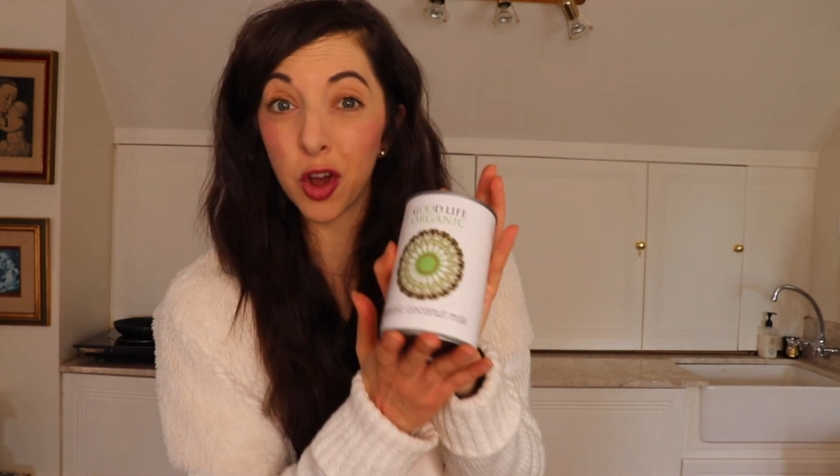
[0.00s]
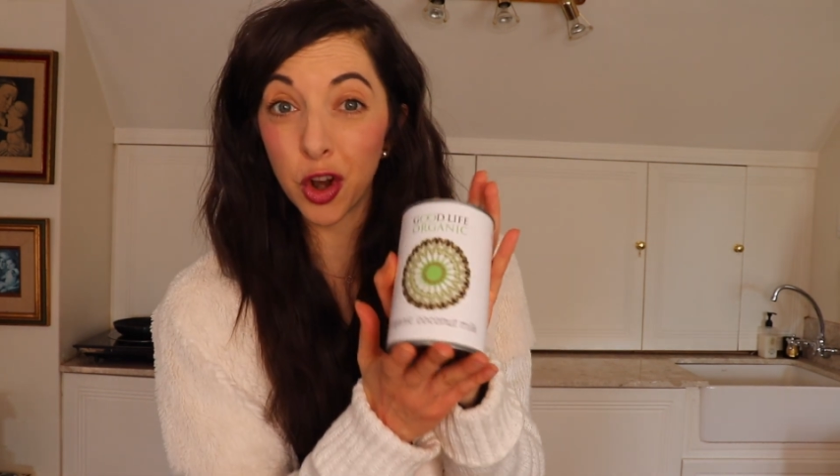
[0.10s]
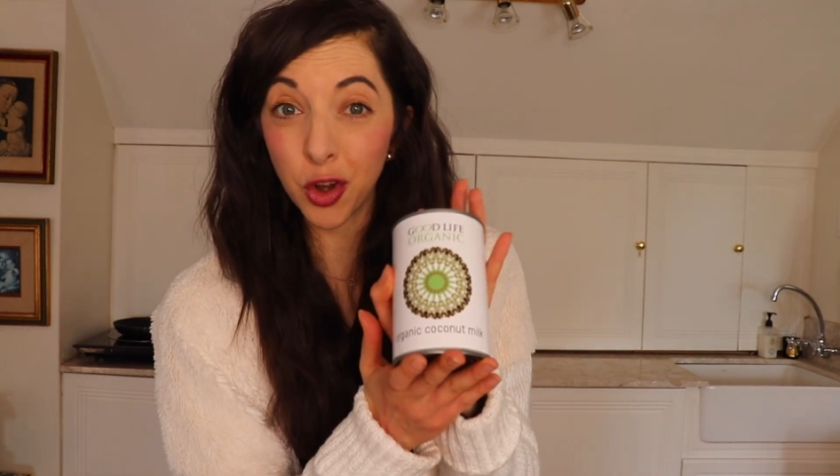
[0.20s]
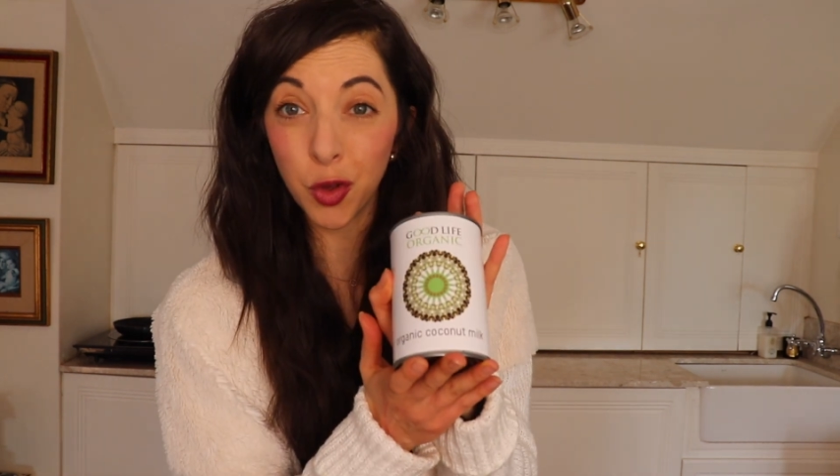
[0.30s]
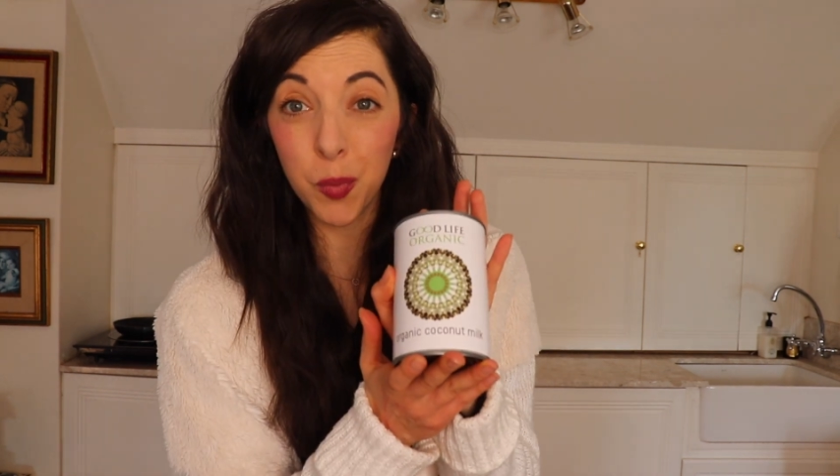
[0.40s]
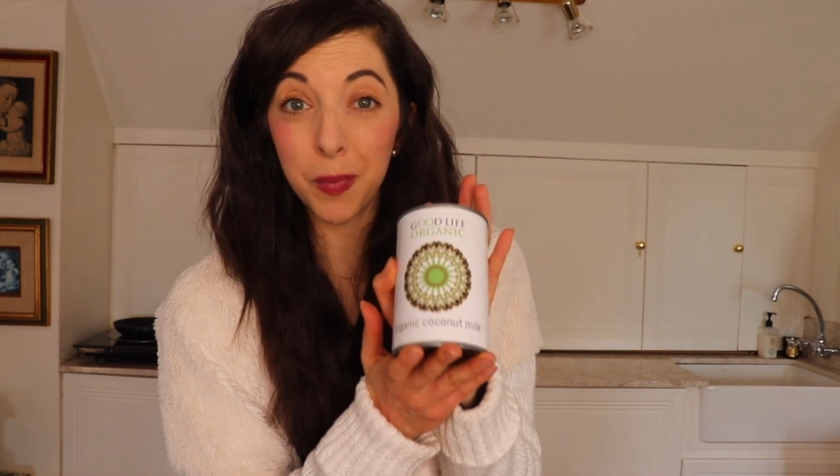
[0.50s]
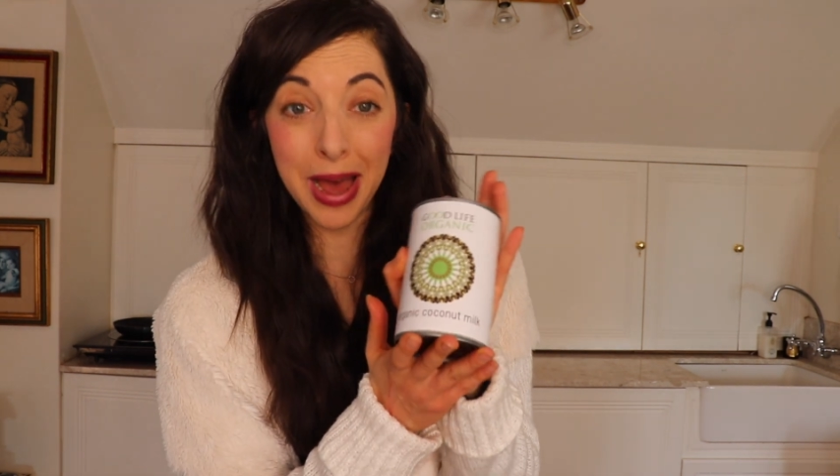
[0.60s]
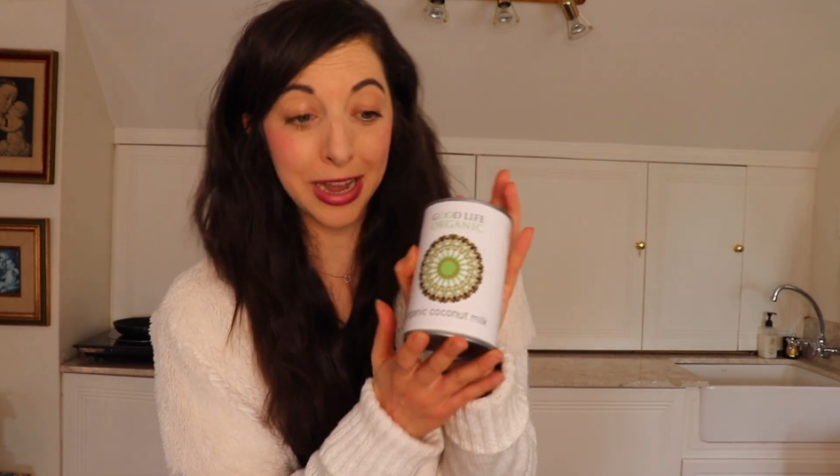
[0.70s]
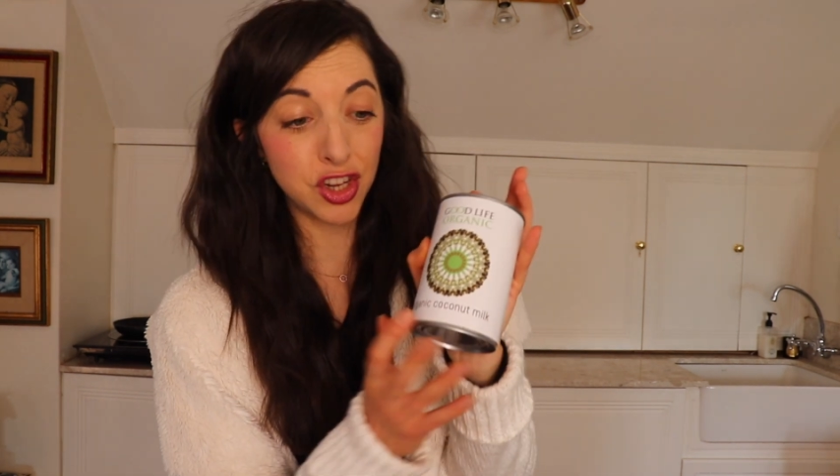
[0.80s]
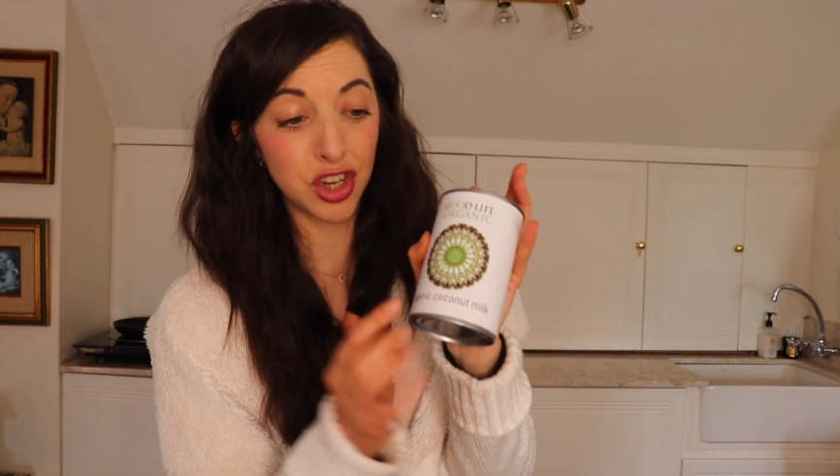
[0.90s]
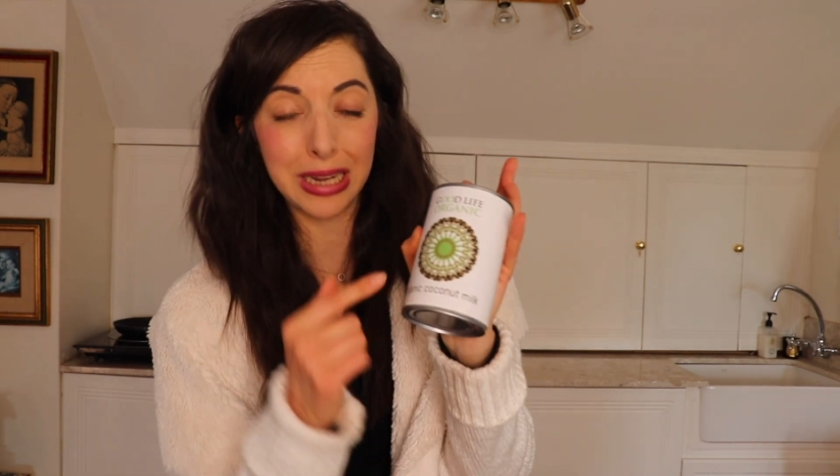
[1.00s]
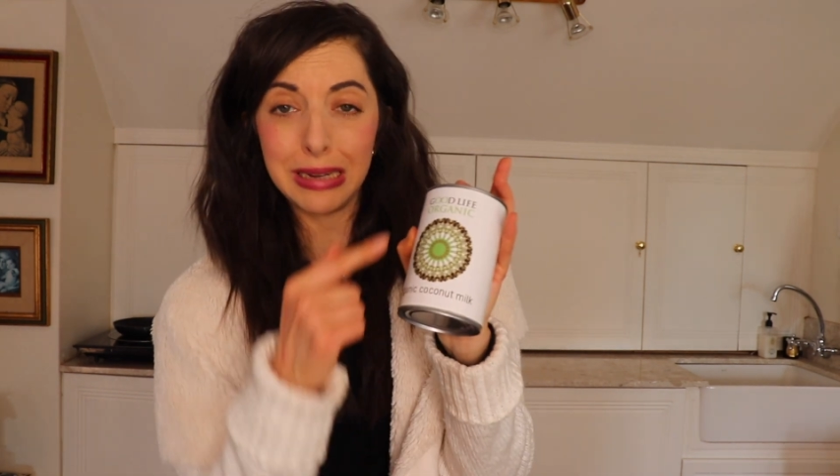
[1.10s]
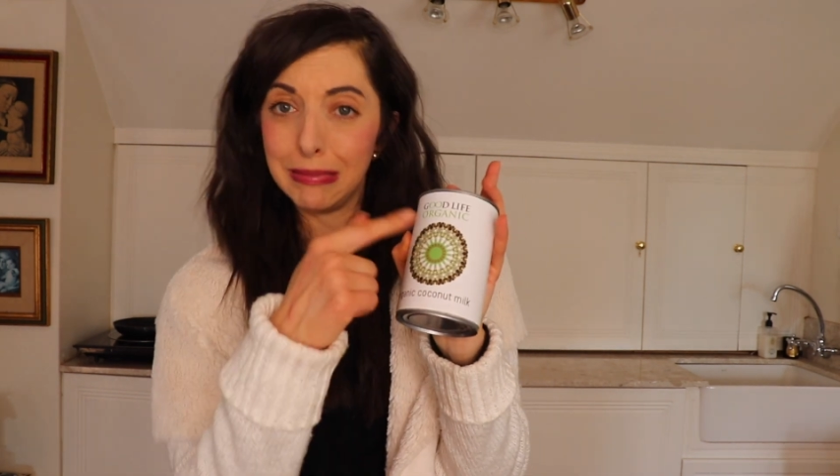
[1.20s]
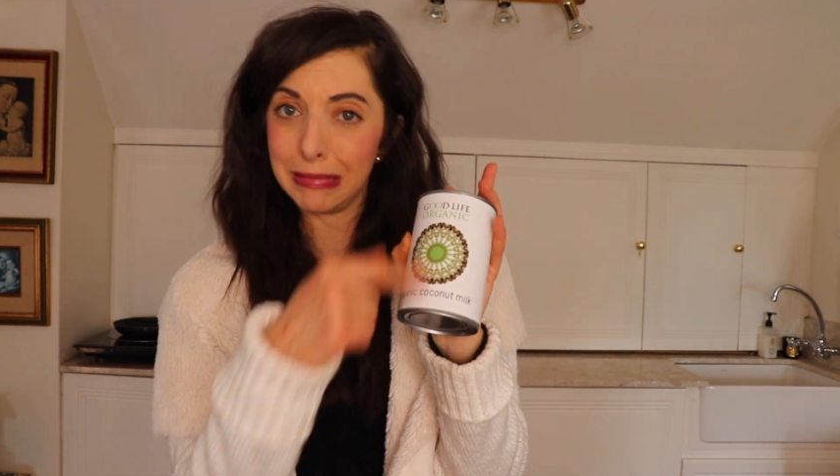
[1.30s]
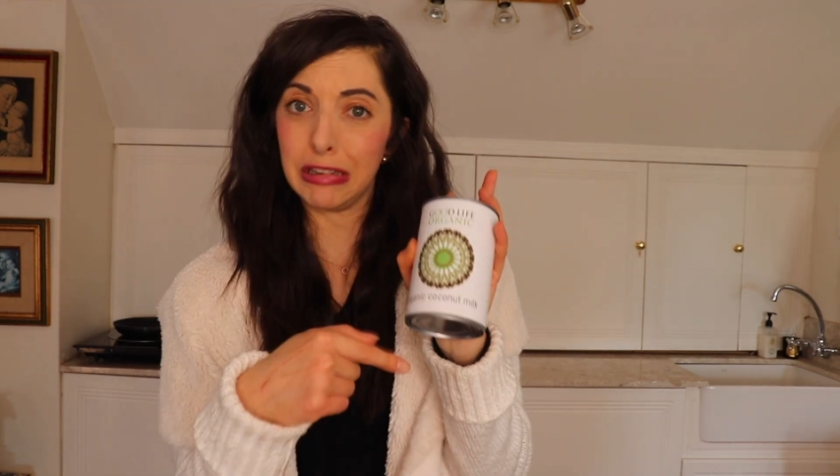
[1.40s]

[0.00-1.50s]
got a new packaging,